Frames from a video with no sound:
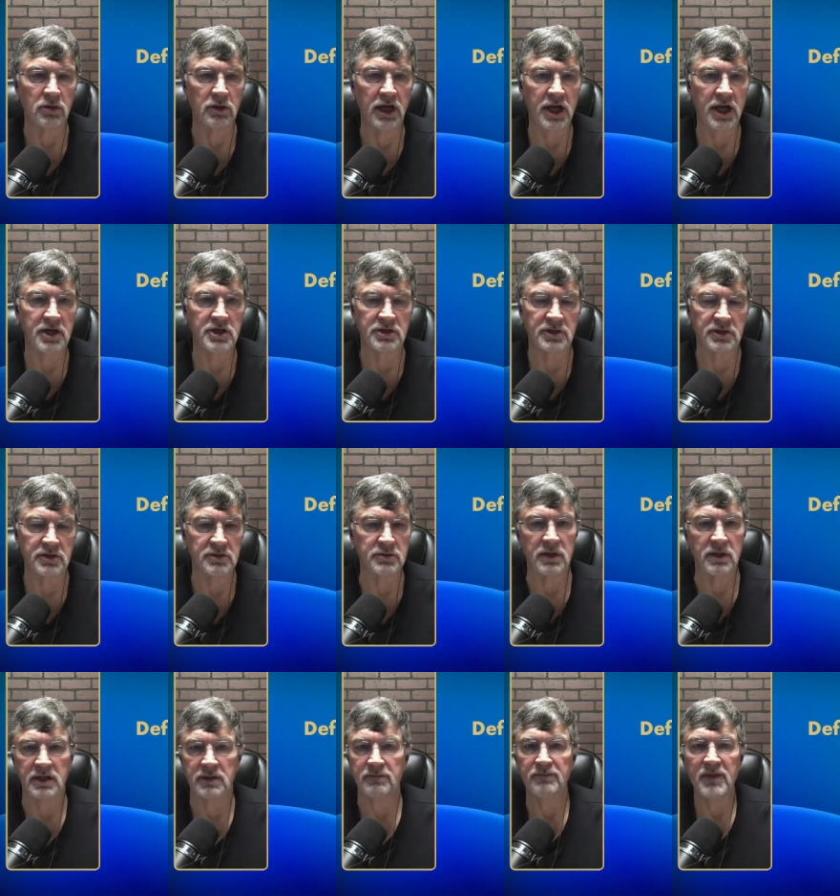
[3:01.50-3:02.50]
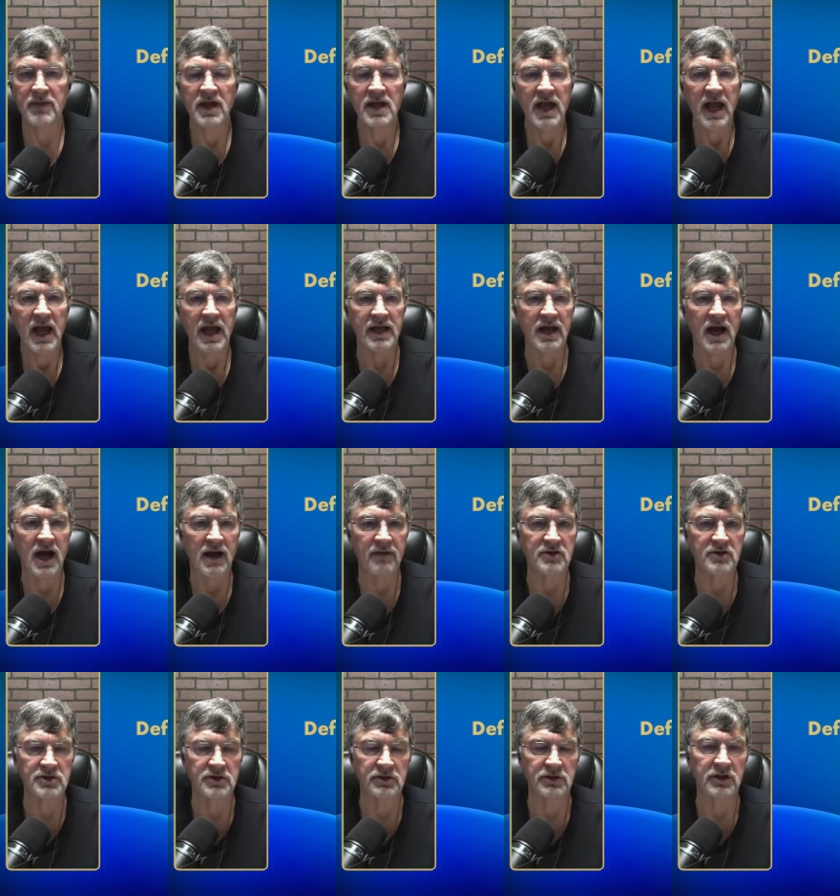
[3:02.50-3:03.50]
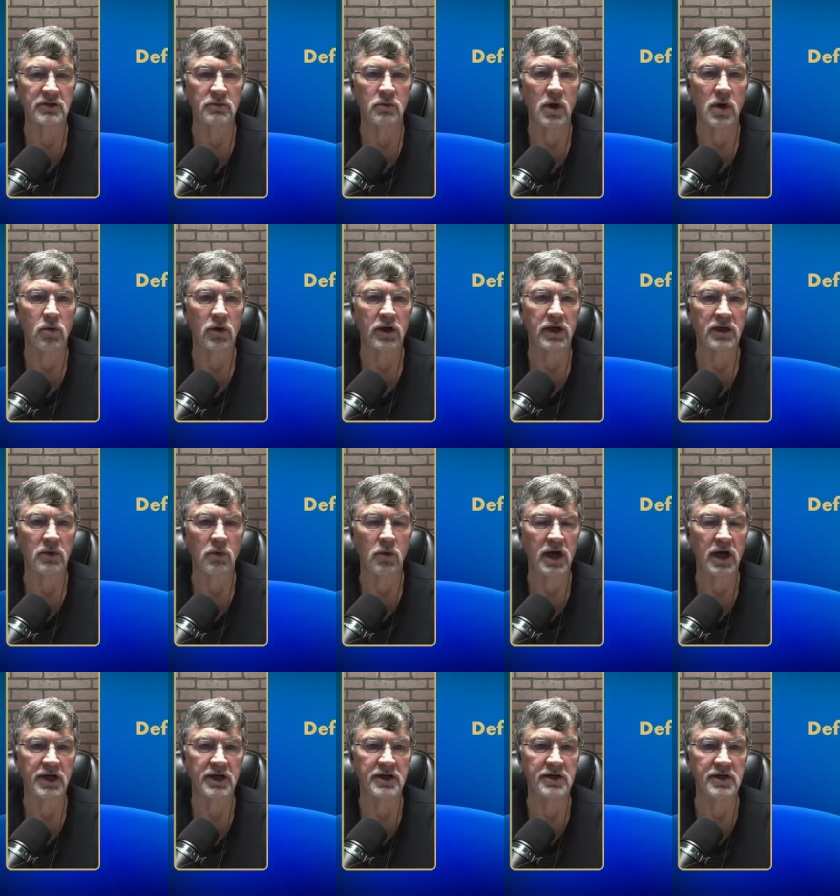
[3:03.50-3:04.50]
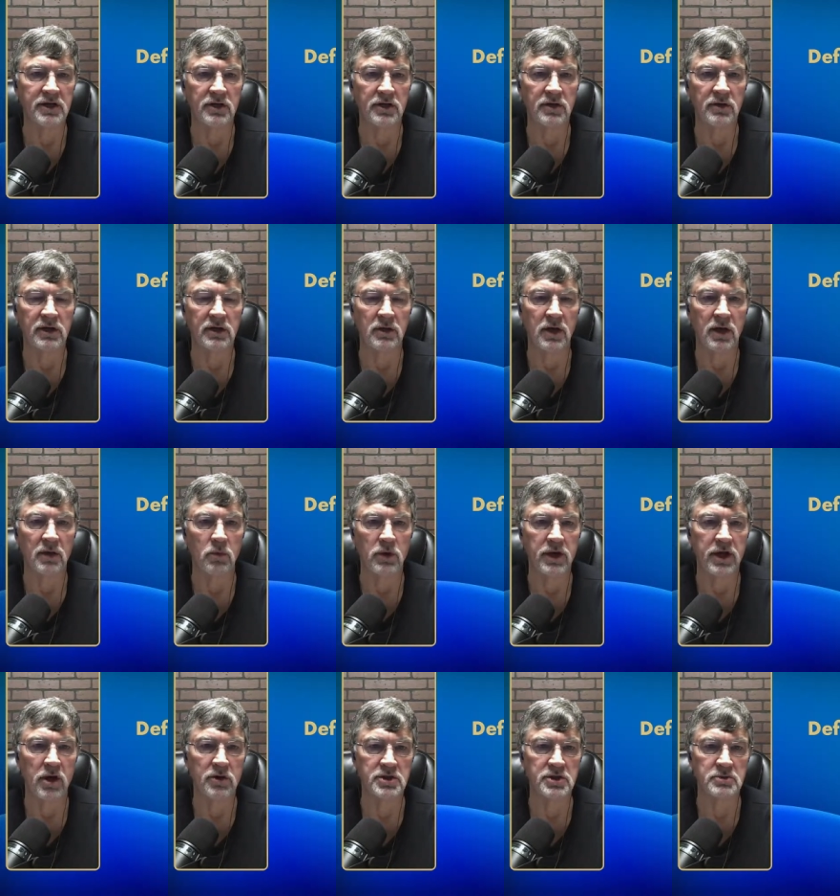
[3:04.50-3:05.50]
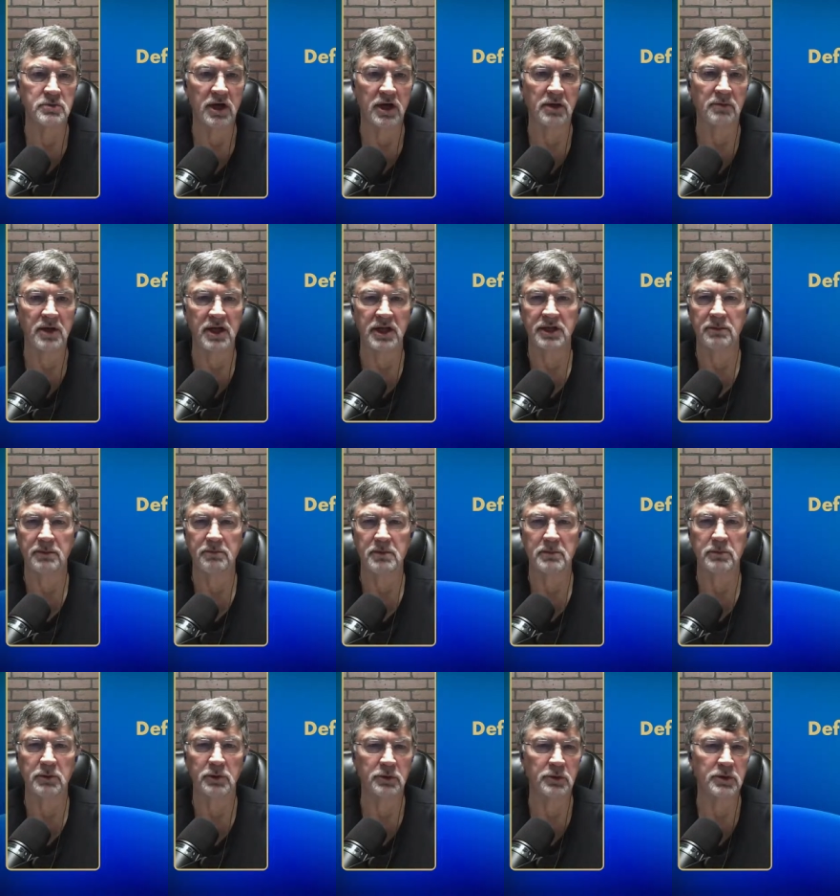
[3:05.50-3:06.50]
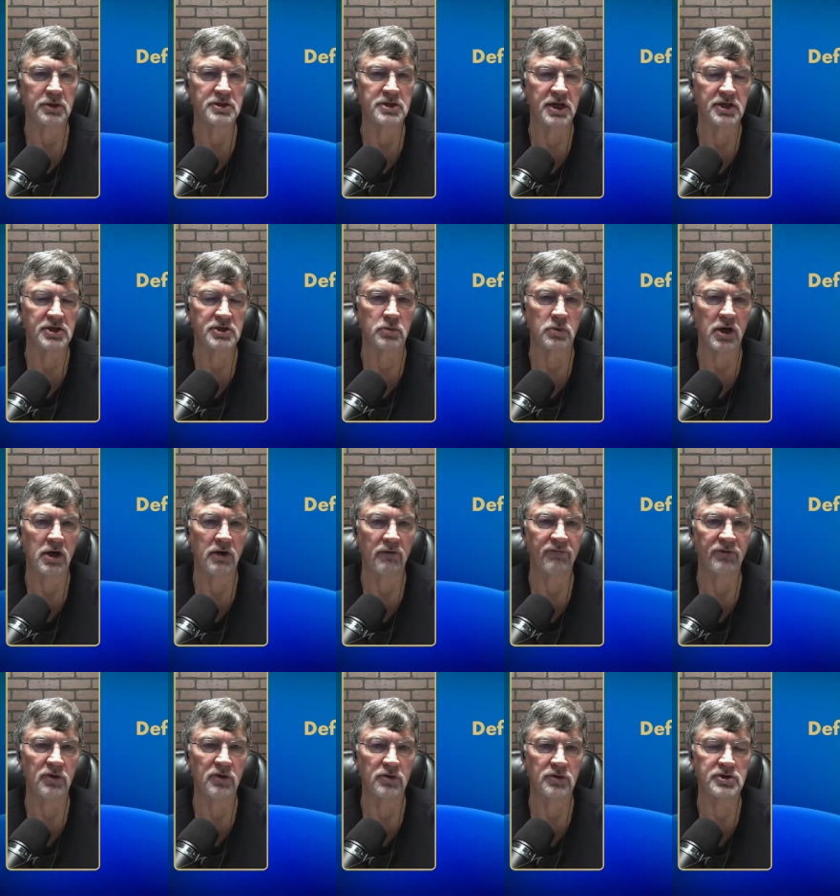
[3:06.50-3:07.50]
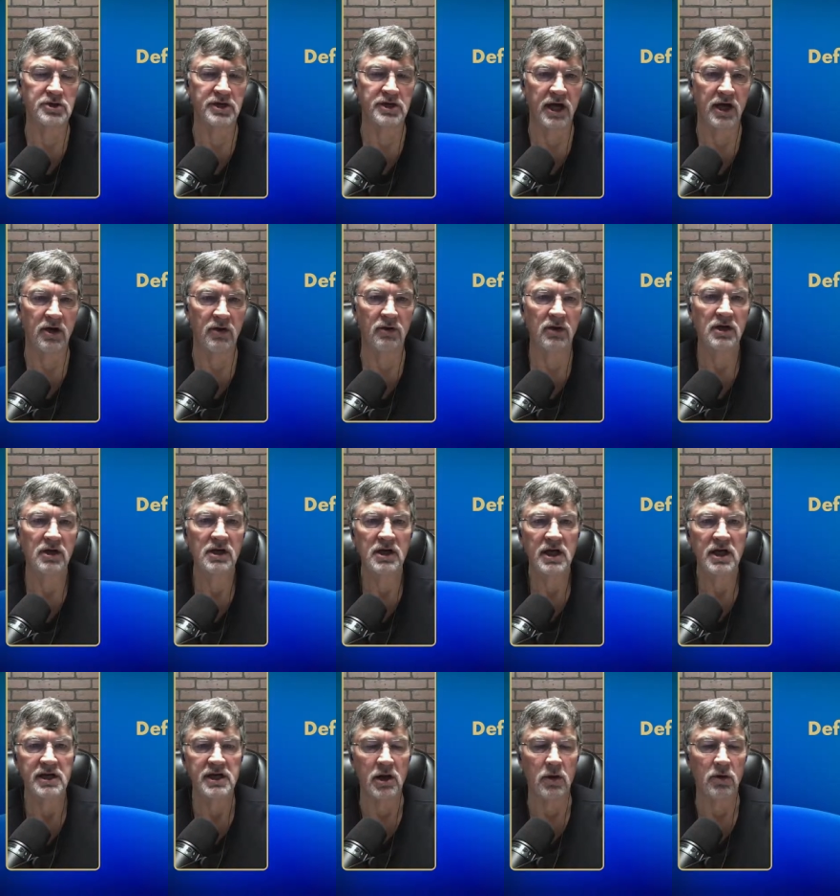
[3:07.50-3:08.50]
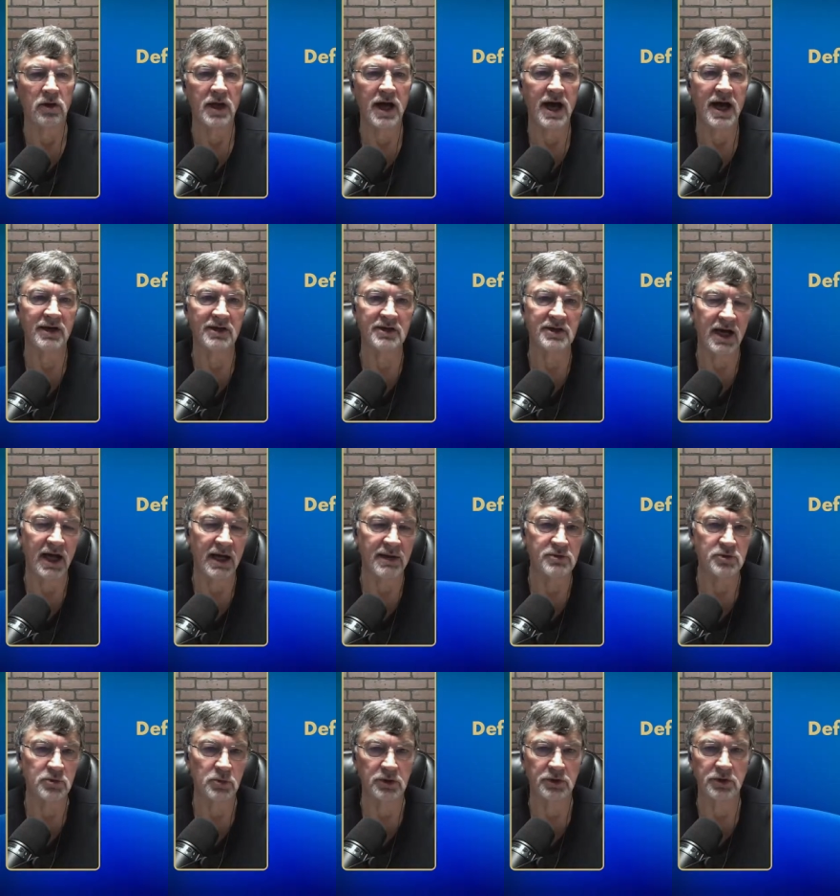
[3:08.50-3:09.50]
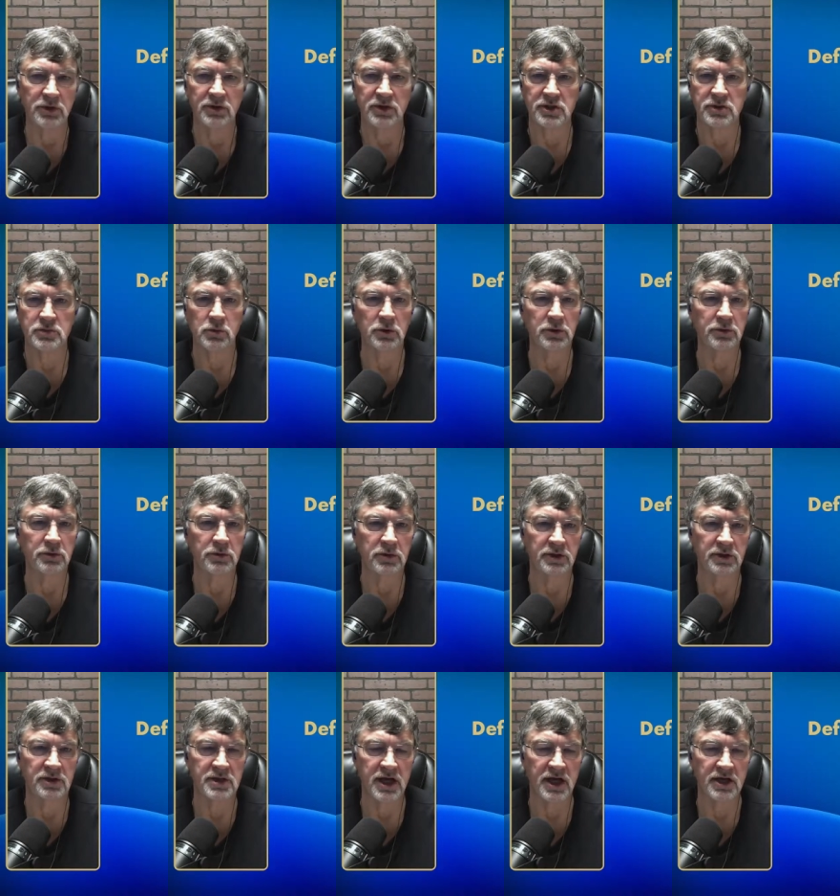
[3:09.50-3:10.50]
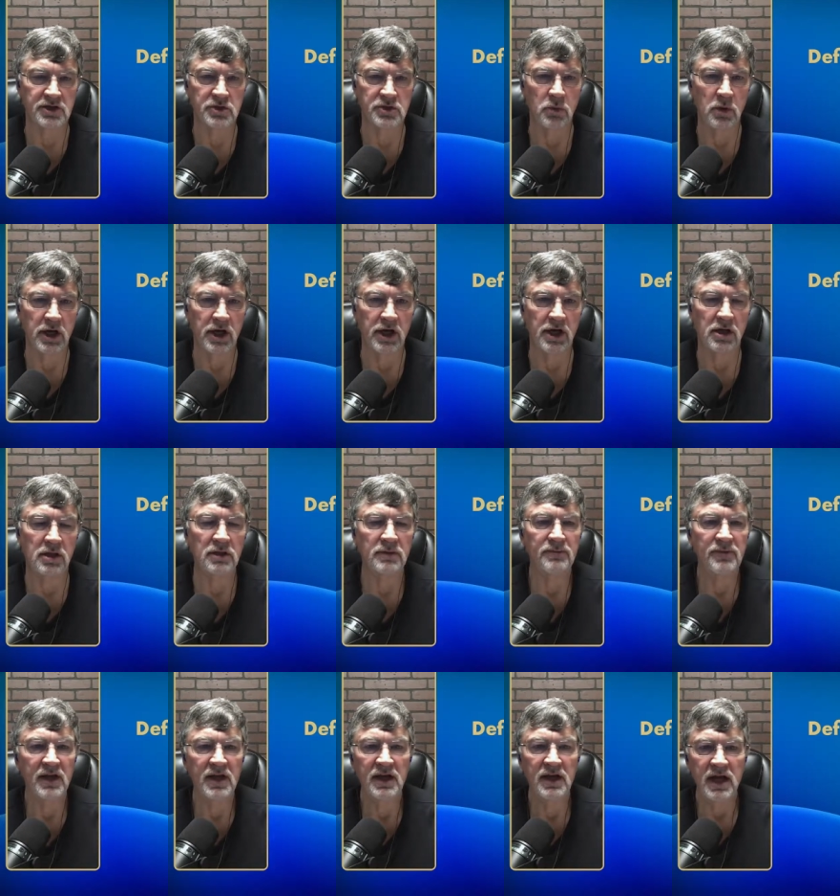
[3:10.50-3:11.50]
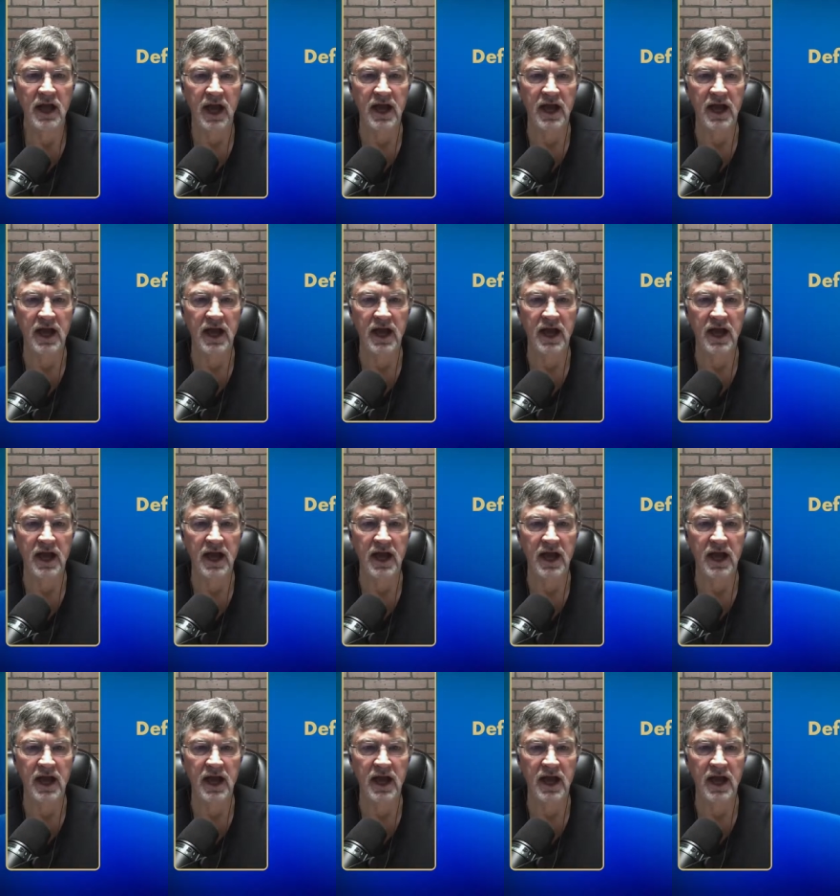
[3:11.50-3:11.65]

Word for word: well locations. And obviously what we're going to want to do, and we always recommend that people do a test well first. Now a lot of times we'll do this. We'll drill the test well,